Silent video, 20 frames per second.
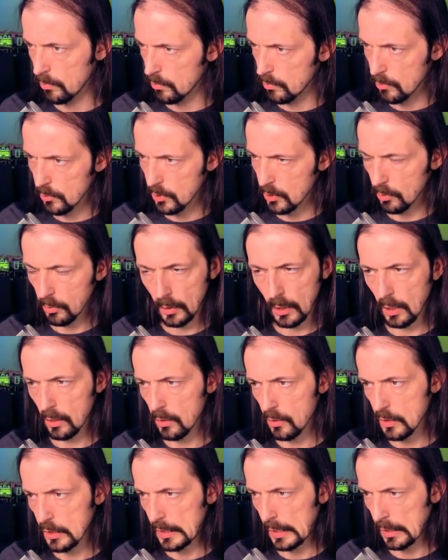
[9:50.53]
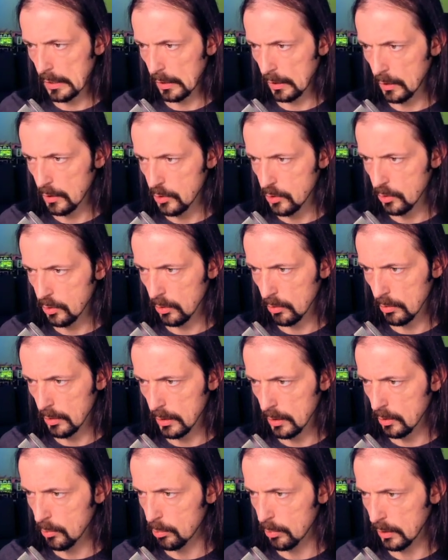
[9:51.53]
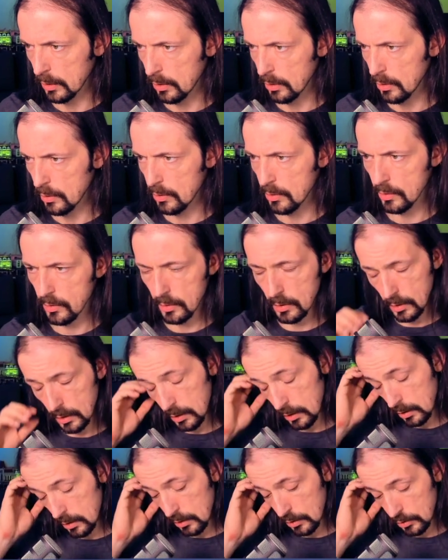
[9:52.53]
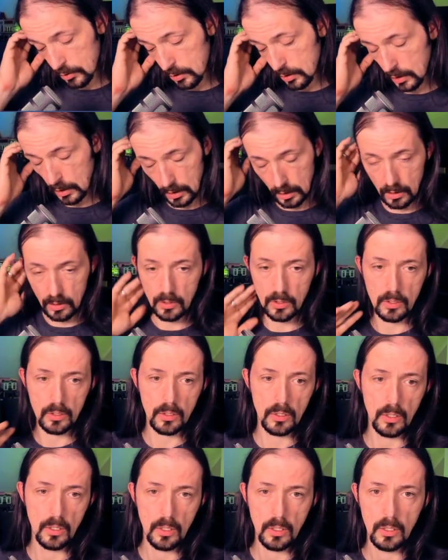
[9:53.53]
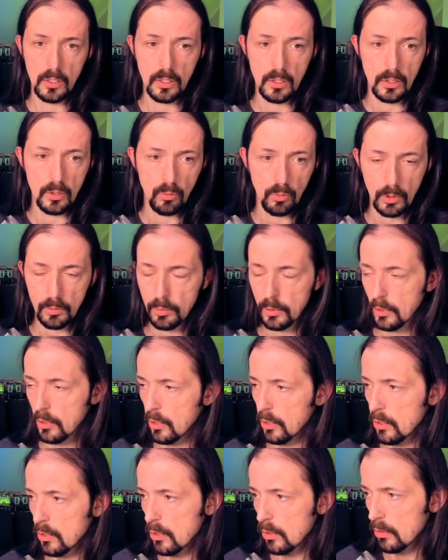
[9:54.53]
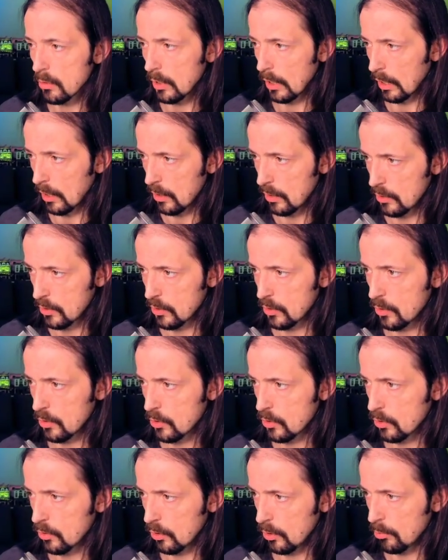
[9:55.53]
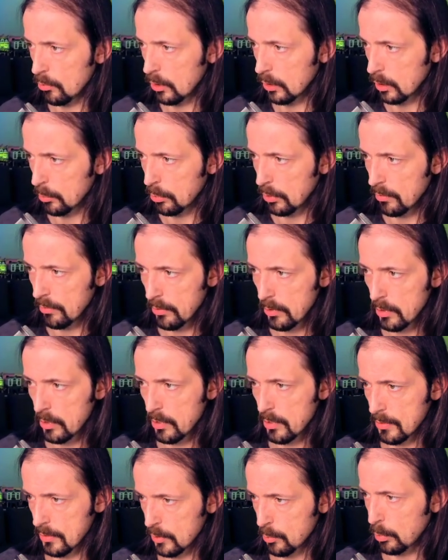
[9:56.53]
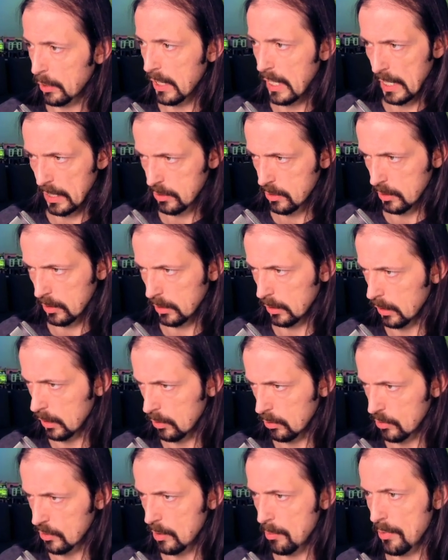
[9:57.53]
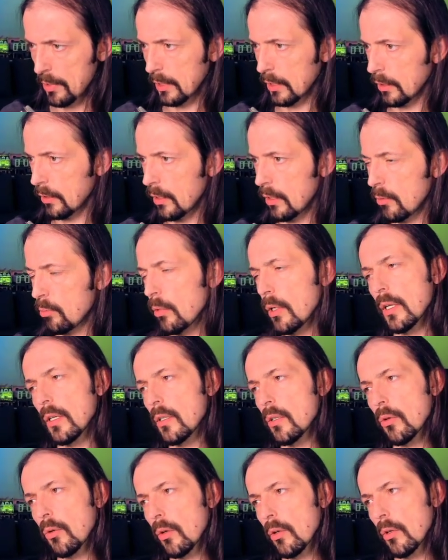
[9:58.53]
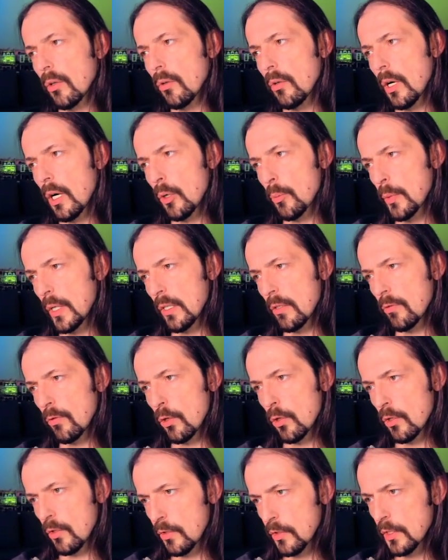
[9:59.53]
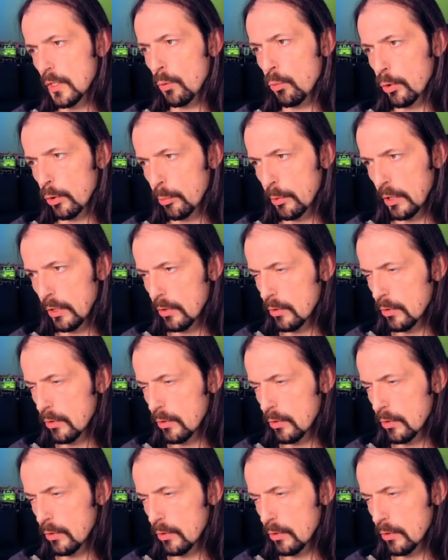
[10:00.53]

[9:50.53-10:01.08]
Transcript: So we cannot statically store it because it does change. What we could do is store multiple versions by hashing it or something like that, but I don't know how many versions there will be.